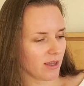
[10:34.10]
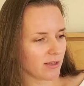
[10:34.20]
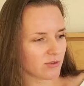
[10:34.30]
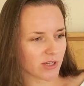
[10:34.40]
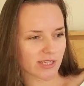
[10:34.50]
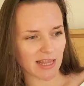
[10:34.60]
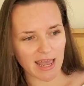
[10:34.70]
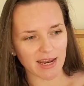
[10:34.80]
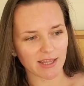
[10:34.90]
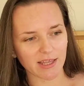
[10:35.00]

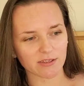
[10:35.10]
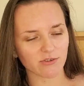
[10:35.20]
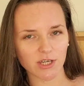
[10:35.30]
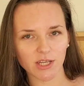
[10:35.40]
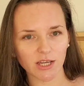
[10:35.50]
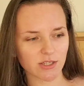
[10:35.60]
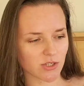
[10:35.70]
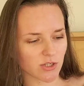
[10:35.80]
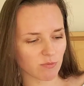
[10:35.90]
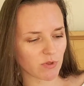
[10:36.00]
translated
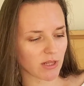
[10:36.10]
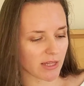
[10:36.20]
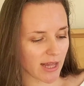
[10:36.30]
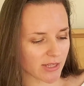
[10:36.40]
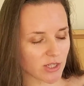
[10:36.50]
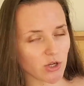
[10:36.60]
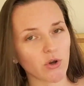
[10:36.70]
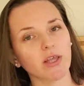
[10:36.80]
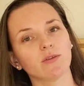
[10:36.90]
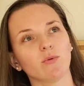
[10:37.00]
ingredients or something like that,
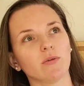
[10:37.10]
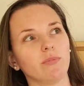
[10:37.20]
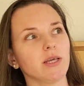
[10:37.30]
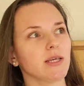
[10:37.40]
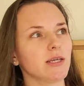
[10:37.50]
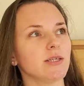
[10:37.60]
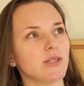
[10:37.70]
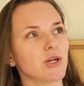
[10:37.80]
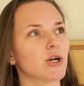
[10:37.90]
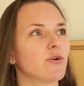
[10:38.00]
so it will be
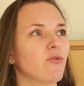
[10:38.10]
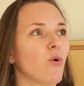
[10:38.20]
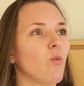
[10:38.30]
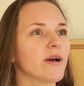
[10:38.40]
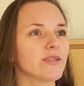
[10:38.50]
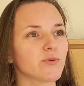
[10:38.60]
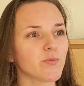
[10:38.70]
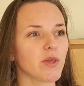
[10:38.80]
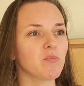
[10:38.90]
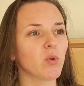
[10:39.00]
easier for
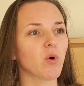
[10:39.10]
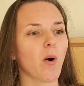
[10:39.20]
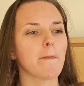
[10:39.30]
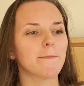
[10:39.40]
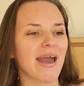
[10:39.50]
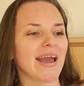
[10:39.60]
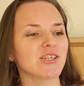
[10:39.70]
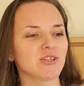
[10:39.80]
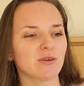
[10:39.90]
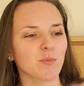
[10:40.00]
Western people who are
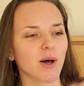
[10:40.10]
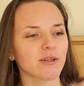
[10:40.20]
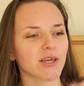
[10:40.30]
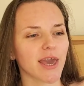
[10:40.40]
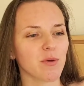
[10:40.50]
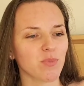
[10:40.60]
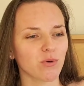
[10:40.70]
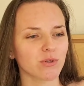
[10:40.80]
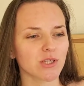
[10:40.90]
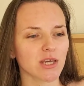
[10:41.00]
passionate about
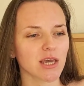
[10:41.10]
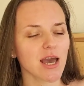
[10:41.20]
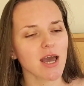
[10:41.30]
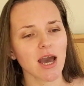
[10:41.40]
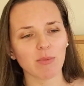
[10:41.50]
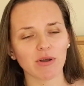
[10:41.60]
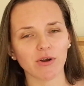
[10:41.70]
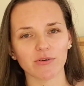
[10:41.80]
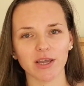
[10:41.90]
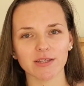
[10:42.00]
K-beauty, about
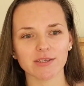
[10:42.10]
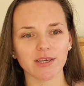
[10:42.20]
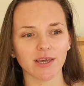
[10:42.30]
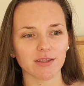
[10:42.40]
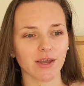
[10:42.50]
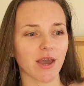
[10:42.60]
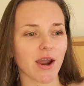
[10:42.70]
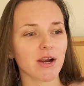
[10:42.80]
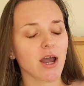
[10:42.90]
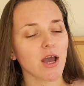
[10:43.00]
Korean
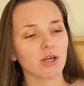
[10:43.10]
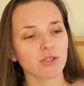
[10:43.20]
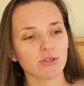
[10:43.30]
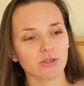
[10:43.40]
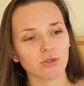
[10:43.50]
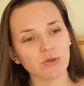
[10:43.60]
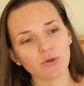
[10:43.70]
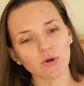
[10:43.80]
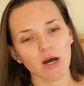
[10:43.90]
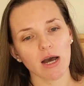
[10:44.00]
skincare,
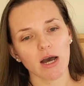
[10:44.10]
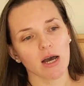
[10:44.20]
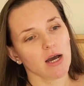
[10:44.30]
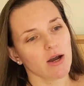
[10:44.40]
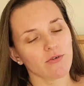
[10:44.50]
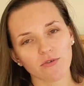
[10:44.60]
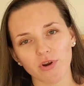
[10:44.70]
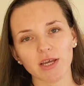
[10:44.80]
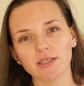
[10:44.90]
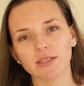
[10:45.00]
to
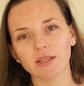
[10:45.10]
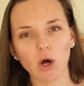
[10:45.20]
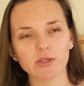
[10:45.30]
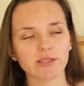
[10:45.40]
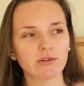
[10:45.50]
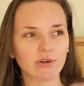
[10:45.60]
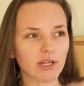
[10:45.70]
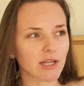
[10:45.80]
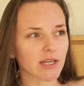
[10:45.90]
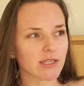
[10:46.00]
read those
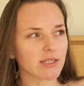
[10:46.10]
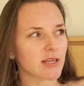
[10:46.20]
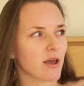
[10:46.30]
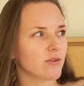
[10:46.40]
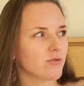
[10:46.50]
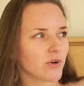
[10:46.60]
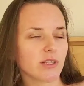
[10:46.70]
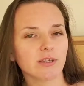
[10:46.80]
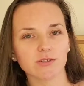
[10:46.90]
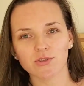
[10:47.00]
ingredients and
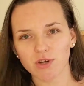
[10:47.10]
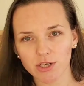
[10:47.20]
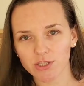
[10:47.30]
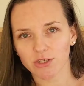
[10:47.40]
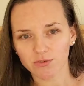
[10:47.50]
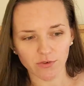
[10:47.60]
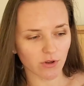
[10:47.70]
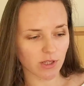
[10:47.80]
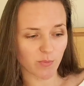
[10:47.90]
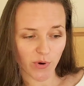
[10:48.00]
read the instruction
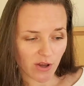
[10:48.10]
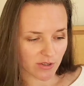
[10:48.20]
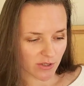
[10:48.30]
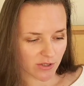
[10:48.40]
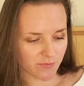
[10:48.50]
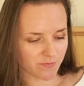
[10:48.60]
for the products.